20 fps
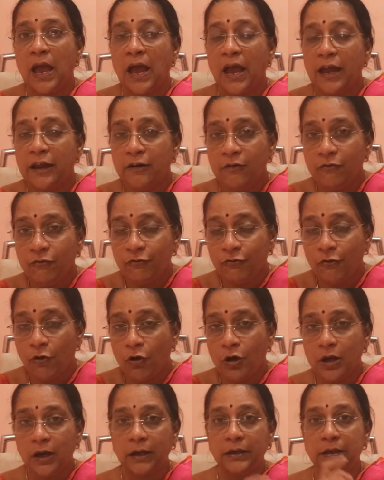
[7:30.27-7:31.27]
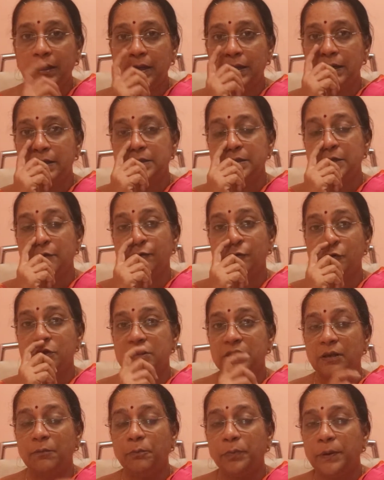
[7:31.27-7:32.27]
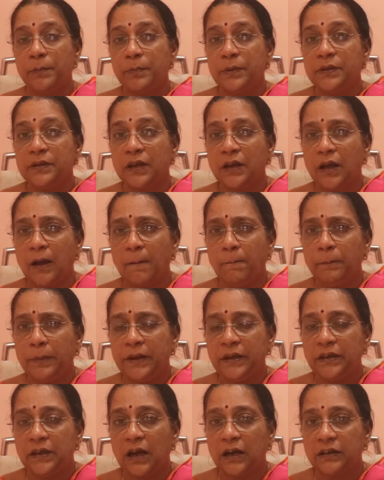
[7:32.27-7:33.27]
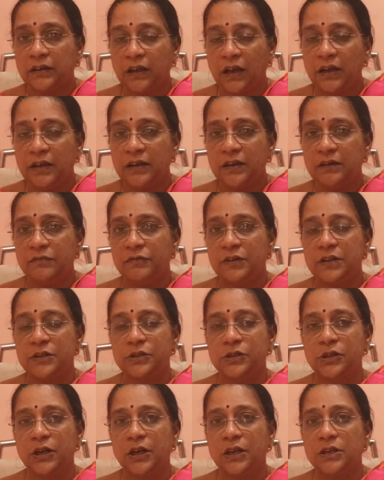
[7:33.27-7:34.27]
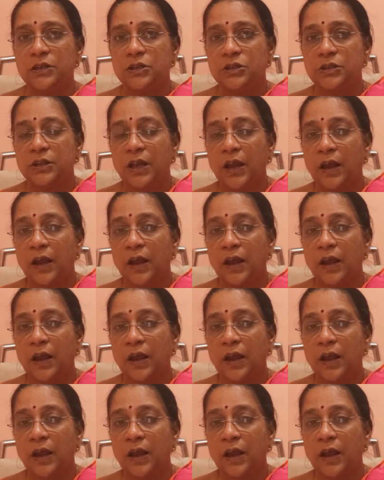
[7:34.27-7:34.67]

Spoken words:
And for Kanya Rasi, for some people, the complete attire will change.